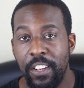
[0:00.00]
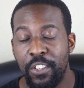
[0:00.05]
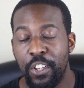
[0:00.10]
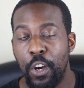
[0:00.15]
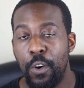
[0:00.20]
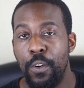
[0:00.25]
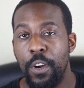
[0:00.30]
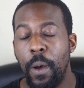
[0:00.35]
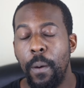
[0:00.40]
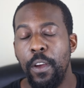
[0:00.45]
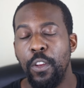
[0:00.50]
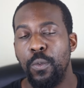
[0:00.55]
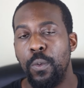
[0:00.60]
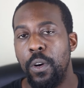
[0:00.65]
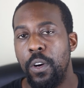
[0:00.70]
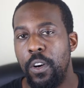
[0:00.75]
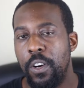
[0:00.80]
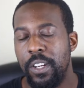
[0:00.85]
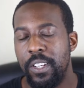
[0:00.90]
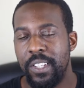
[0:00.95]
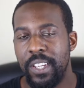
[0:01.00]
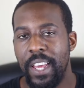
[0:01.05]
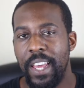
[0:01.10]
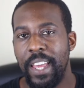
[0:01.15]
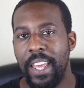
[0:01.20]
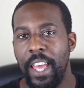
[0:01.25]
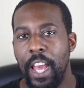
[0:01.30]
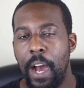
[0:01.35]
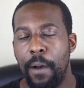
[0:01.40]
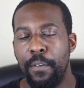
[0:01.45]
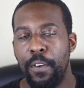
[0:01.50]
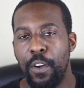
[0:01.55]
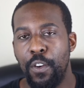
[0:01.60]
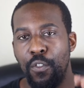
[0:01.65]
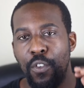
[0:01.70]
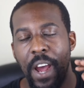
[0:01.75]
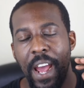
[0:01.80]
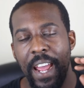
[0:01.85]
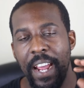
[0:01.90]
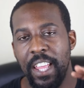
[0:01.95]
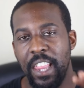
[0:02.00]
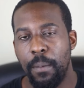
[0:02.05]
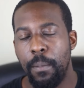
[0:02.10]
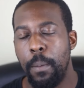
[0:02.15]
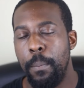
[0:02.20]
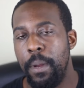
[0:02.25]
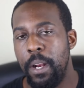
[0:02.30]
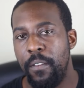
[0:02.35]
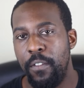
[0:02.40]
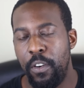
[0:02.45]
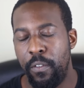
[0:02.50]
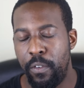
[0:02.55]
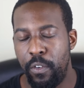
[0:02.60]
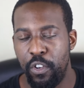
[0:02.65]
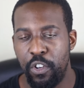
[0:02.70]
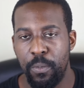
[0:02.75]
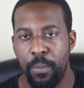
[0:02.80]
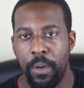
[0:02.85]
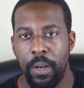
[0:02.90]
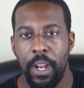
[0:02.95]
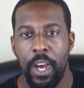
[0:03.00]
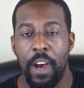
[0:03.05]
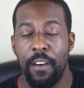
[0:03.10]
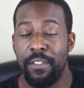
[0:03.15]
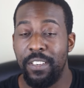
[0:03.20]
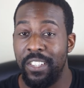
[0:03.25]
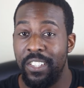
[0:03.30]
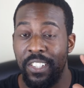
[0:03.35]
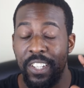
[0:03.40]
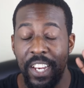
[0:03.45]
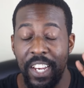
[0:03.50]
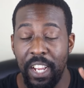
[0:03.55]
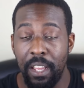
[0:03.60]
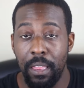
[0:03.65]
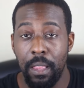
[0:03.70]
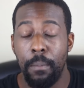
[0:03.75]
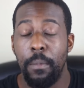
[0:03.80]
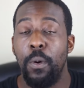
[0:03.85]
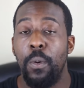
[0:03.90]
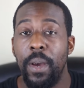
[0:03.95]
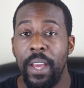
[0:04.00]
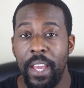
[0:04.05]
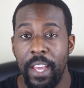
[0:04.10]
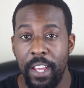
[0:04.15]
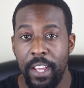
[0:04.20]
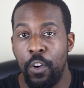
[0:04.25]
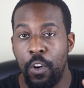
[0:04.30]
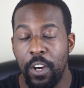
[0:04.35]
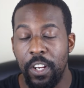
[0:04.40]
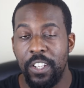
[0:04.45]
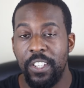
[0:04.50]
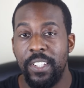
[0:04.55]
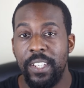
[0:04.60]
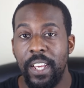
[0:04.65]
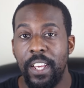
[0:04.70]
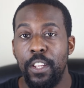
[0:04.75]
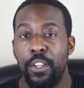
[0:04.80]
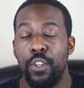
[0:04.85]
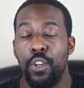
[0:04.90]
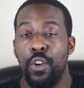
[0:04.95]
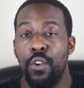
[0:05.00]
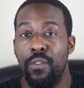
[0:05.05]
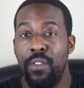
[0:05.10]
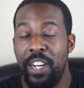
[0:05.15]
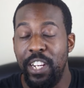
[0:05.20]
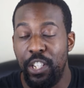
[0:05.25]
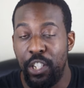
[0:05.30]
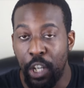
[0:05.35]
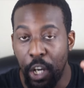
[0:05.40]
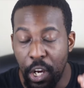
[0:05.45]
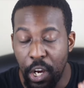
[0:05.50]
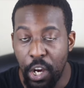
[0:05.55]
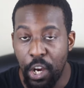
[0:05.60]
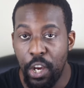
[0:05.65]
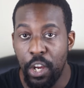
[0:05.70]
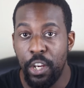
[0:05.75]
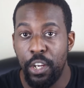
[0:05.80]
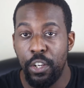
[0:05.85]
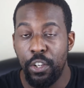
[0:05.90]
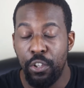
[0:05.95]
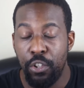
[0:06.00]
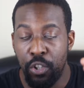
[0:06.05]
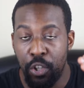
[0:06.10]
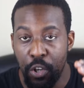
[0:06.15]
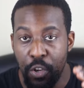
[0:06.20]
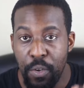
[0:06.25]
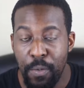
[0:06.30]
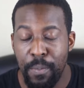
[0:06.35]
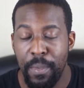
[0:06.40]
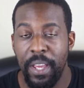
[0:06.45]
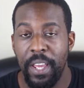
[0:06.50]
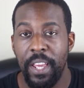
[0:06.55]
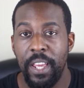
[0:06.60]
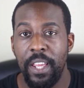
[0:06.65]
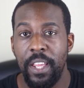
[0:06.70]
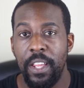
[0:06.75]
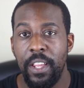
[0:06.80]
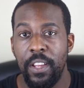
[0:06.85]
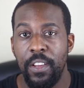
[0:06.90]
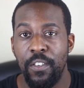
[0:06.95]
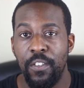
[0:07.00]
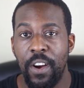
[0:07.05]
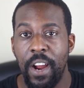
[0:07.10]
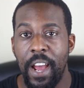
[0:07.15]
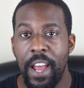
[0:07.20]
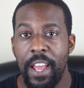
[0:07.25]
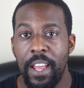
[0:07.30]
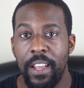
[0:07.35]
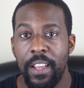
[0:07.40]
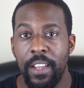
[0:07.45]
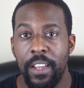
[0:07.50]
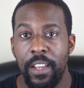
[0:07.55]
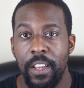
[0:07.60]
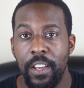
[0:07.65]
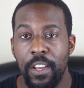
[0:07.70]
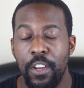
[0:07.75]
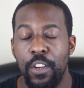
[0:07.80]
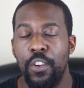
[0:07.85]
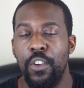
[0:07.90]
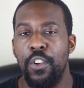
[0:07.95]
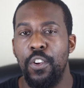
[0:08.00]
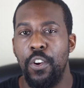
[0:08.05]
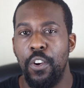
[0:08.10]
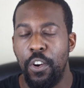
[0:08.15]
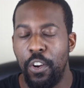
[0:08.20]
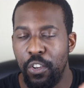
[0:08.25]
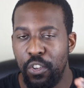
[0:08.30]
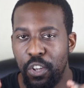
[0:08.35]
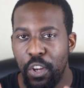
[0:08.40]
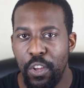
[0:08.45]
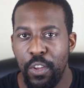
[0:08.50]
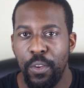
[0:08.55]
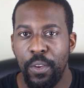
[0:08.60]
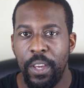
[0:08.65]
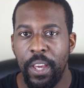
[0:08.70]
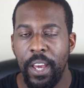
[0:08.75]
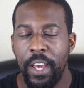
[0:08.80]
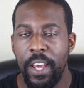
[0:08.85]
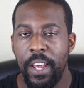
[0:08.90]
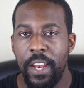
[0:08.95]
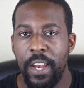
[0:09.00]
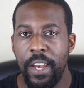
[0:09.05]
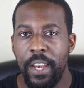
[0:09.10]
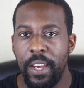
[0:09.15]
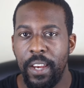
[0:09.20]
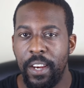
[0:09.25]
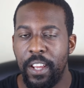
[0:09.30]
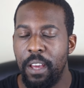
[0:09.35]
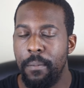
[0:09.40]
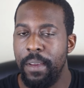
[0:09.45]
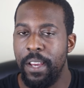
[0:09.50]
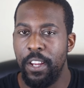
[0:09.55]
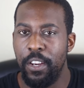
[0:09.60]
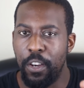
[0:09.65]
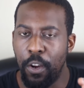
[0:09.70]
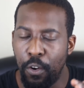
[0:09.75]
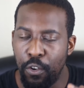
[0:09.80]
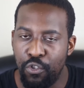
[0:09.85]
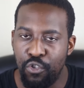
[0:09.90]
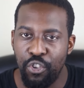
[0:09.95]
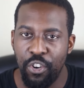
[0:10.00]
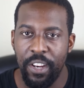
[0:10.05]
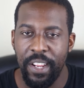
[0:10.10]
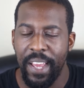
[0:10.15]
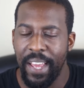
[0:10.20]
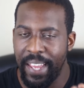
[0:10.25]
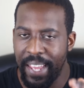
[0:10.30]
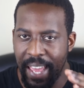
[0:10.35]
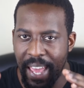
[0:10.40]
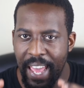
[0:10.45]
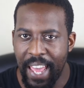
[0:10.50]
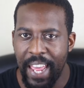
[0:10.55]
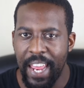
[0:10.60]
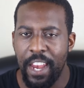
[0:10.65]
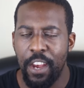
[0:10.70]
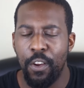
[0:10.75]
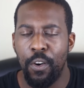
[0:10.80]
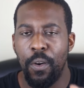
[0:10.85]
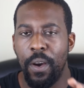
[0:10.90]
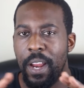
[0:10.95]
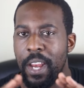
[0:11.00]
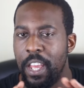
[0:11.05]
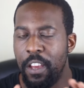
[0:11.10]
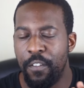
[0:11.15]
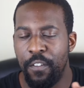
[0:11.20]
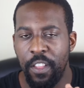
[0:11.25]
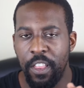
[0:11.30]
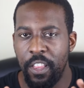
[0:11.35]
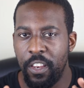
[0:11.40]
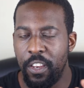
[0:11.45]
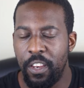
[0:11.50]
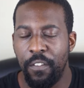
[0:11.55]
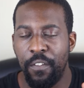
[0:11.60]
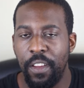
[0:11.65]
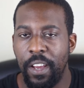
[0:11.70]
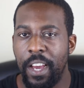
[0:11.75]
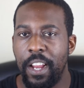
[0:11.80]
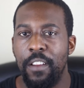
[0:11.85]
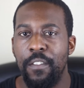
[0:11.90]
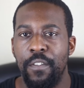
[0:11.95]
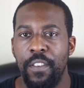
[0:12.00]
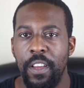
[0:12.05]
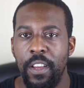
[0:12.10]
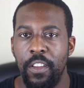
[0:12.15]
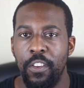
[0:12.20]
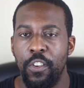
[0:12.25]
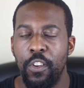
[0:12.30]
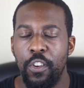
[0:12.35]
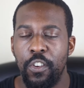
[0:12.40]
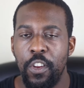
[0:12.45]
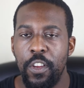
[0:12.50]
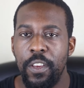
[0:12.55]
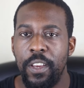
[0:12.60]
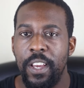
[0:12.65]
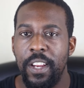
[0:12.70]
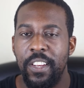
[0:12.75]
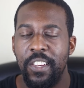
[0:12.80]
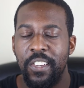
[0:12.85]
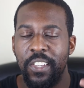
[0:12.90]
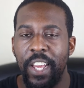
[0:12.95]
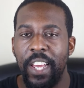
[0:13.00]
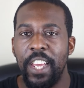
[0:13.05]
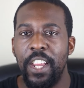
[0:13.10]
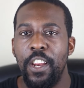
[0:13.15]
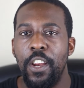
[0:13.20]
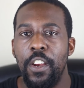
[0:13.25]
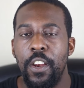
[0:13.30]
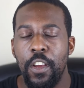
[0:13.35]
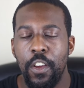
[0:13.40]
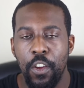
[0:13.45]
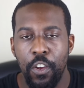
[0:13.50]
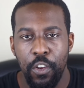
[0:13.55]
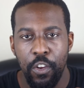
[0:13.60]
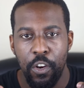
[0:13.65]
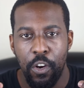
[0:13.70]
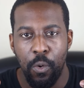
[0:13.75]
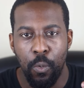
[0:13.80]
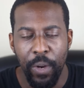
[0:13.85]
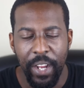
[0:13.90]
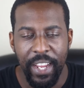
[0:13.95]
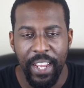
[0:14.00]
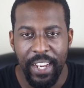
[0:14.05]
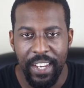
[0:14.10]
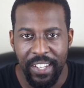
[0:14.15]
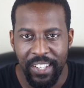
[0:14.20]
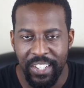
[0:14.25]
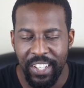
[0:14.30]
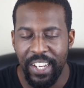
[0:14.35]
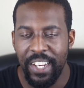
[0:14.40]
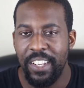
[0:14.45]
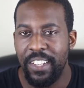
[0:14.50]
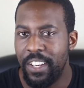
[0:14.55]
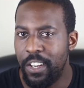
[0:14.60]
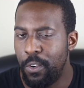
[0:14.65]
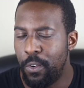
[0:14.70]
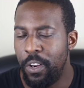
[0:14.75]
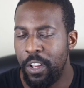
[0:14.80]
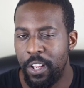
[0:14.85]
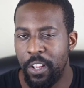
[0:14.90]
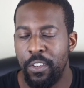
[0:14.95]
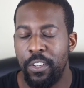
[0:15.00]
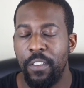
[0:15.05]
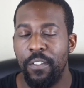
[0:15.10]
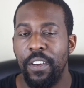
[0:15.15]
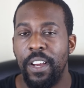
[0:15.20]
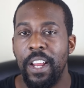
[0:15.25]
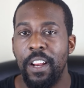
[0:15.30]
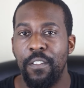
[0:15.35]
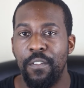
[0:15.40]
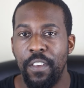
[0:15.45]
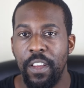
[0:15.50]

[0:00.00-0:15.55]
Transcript: So notice what God's saying here. After writing them a bill of divorcement, after sending them away, God says, return to me, right? Not so you can commit adultery again or any of these different kind of things. Not so you can stay in your wicked sins and all of those different kind of